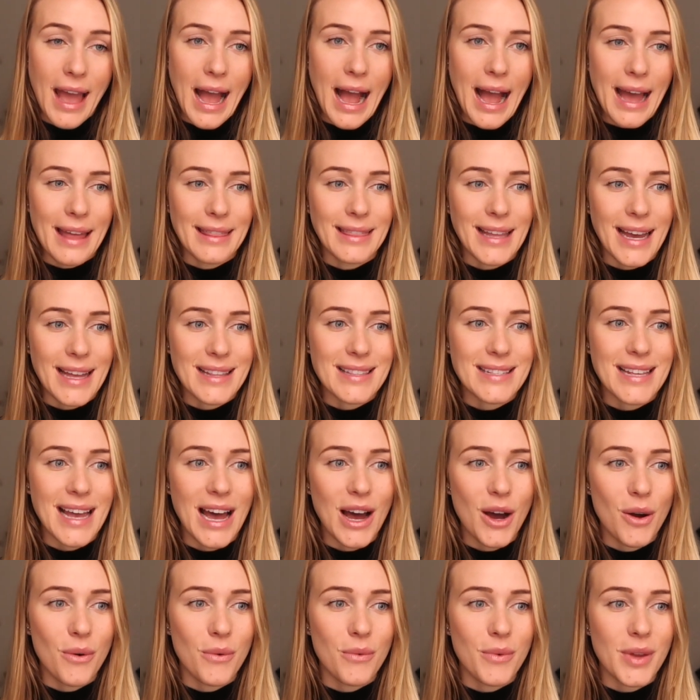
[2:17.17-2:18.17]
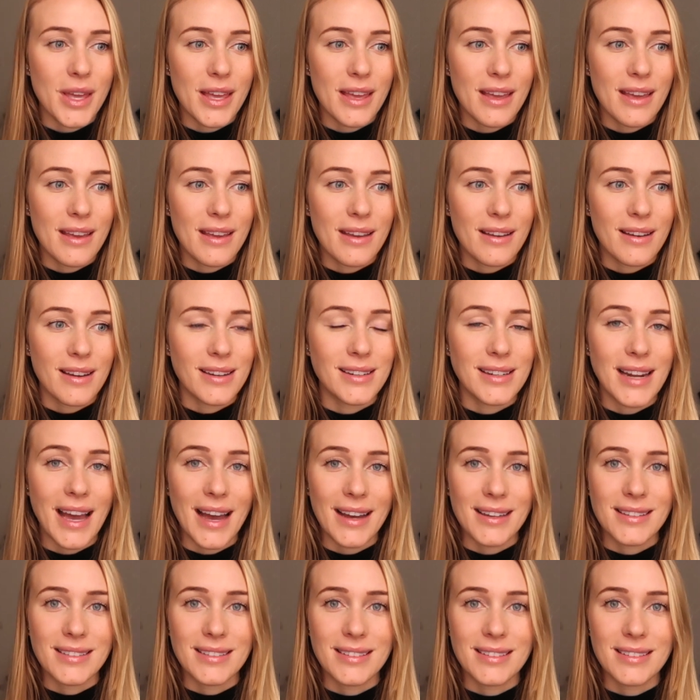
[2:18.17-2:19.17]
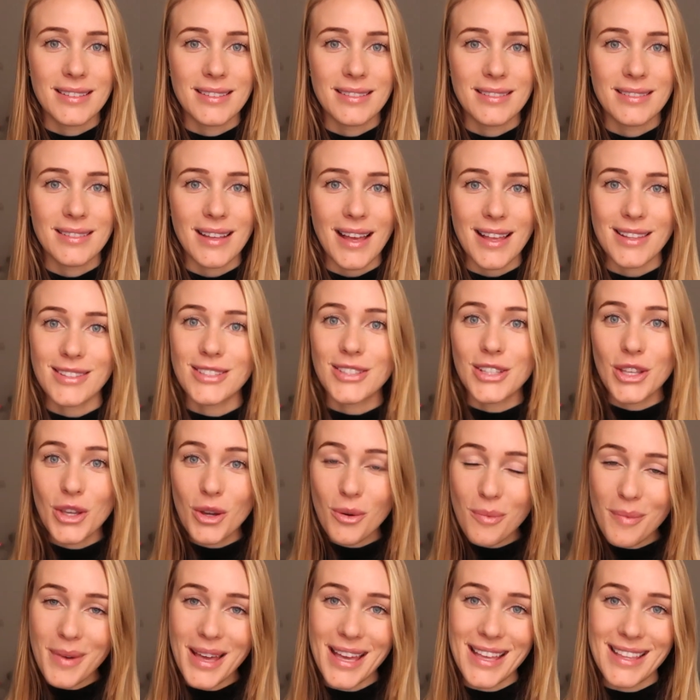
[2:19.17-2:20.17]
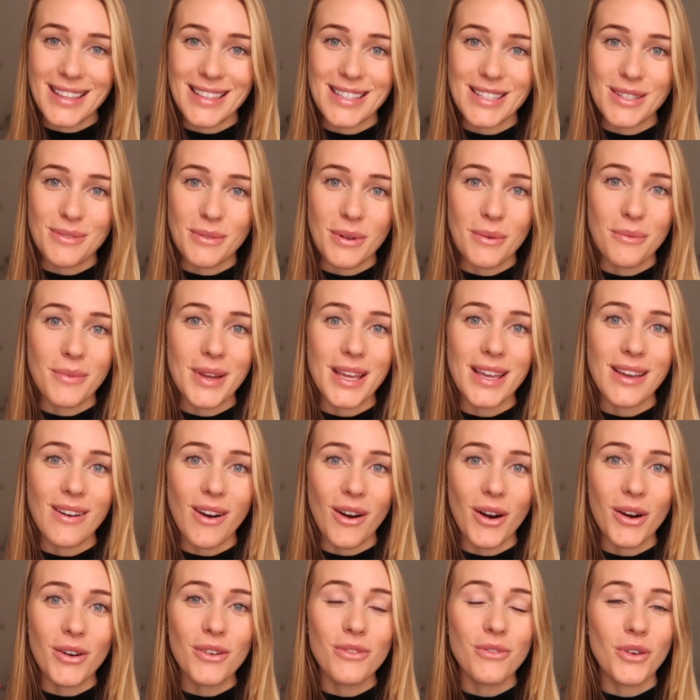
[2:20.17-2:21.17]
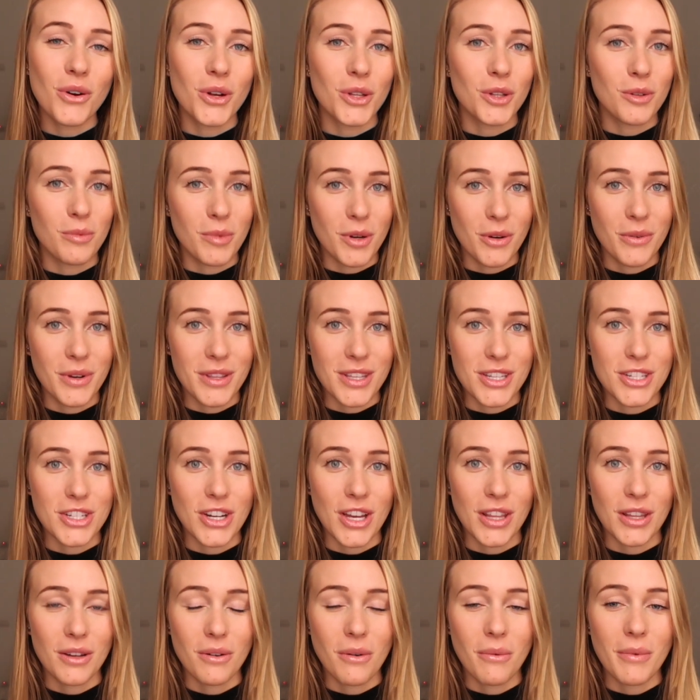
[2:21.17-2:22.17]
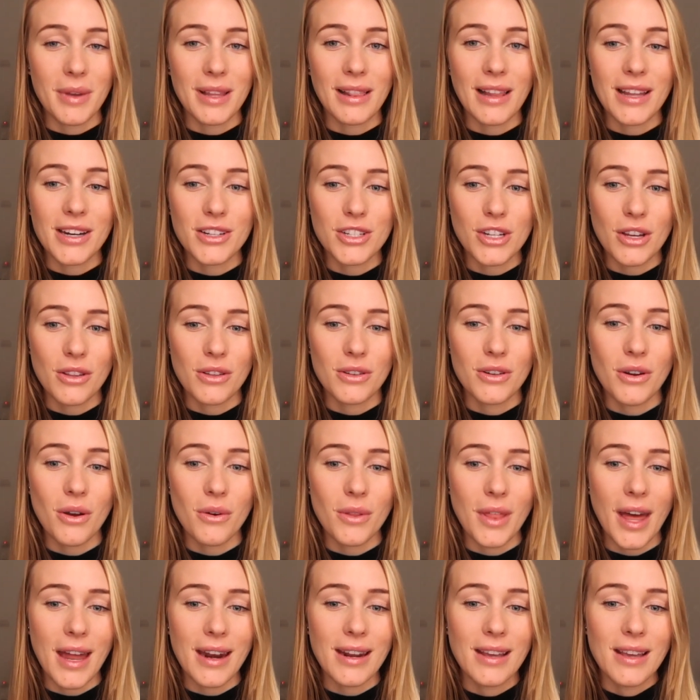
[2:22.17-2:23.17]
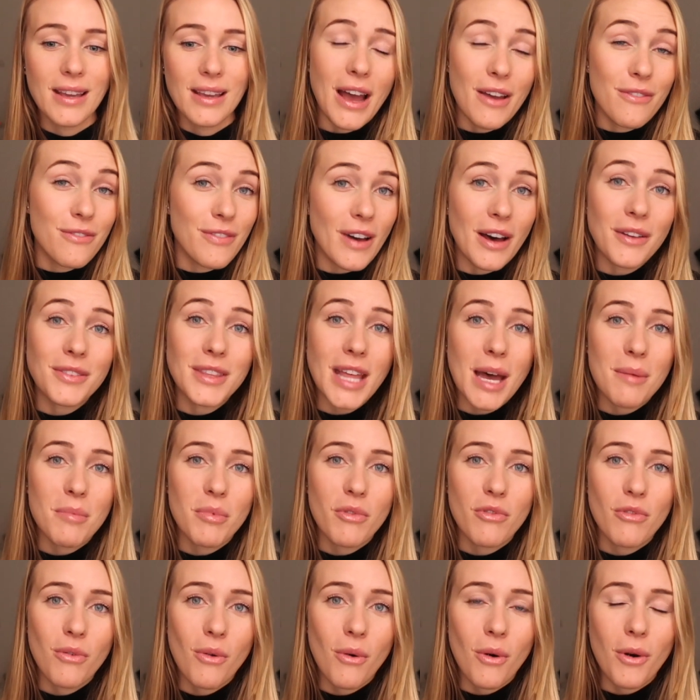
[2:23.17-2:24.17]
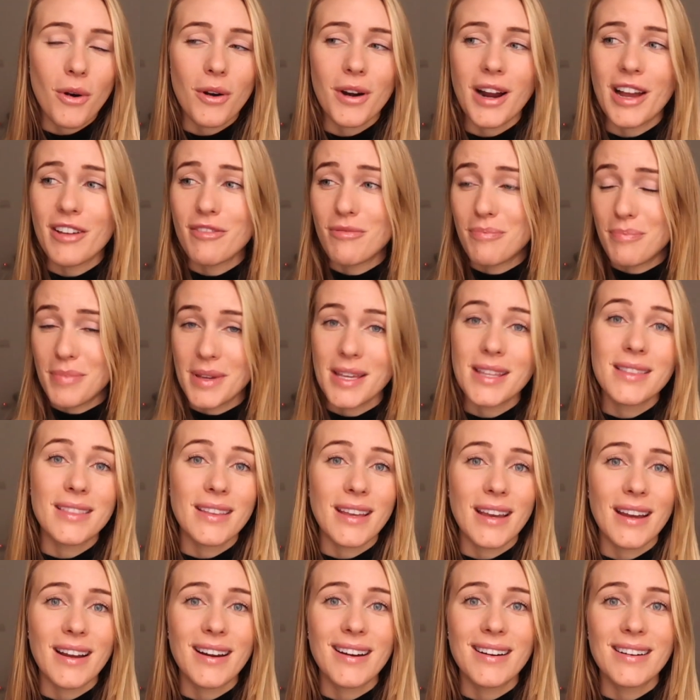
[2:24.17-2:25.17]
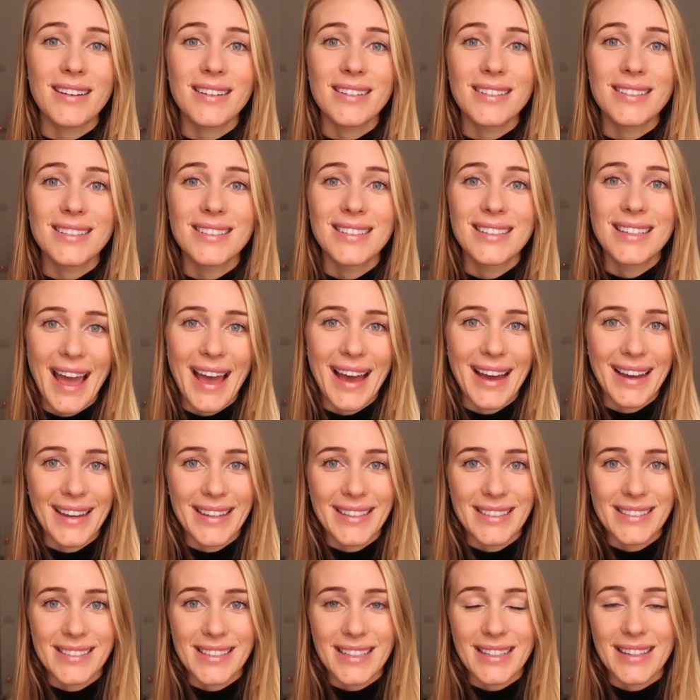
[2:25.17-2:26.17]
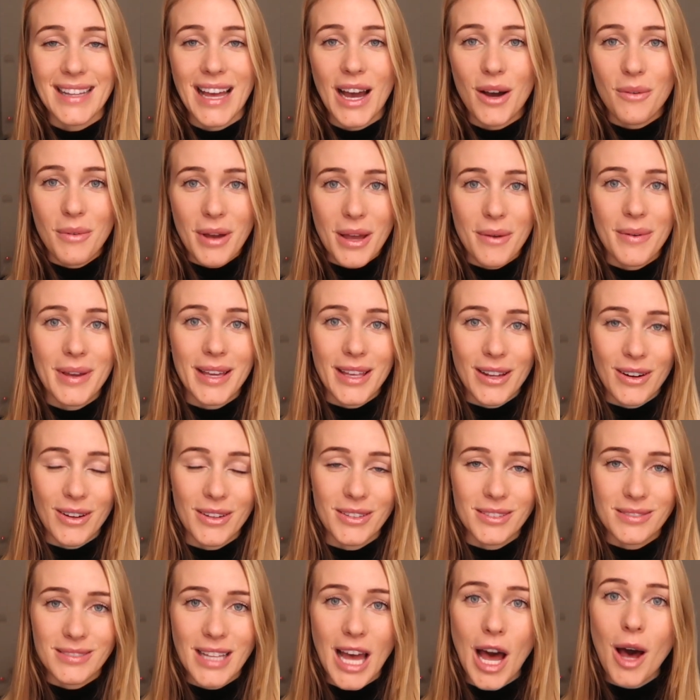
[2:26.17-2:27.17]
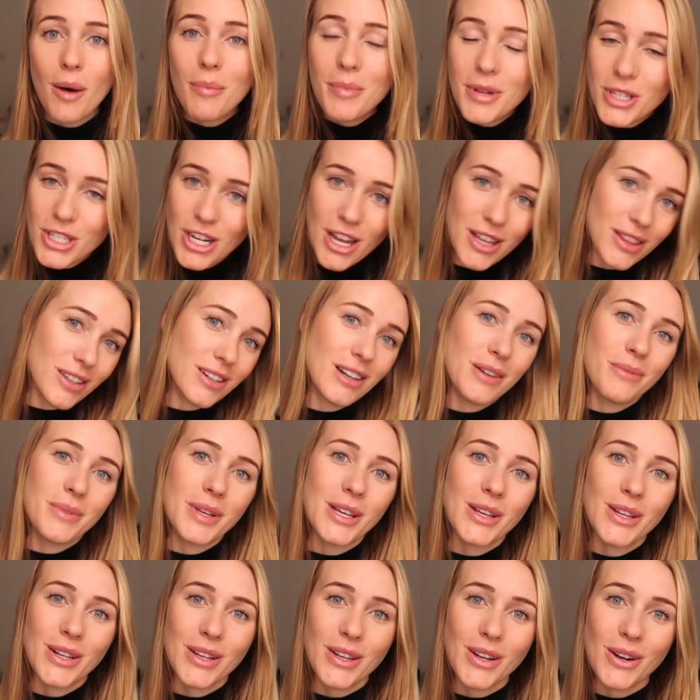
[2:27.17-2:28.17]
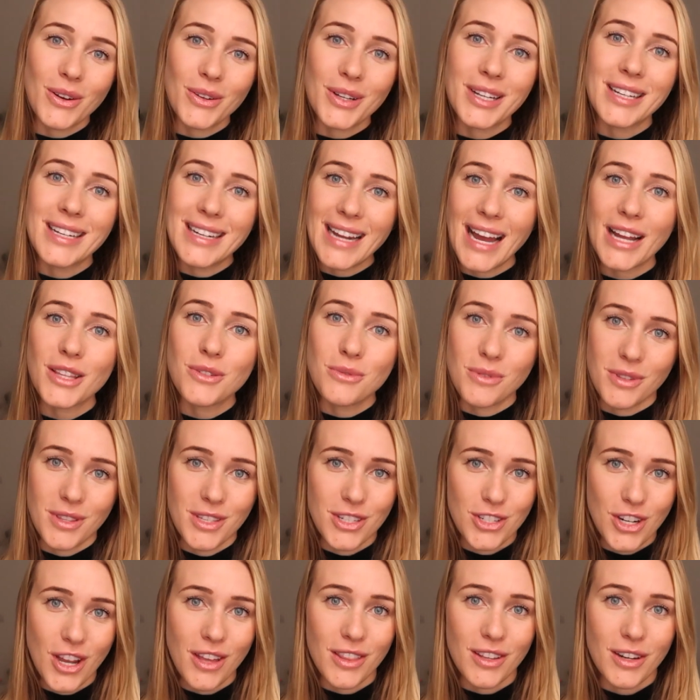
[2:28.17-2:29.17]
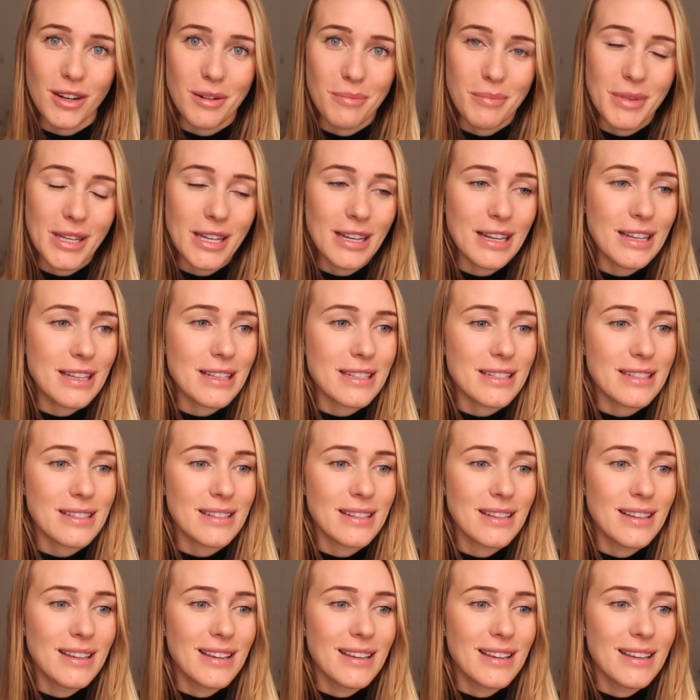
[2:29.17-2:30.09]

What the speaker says: And that's how we connect as humans, when we are vulnerable with each other, when we let each other know that I felt that before, I've been there, and in that way we can all help each other and we can all connect with each other, because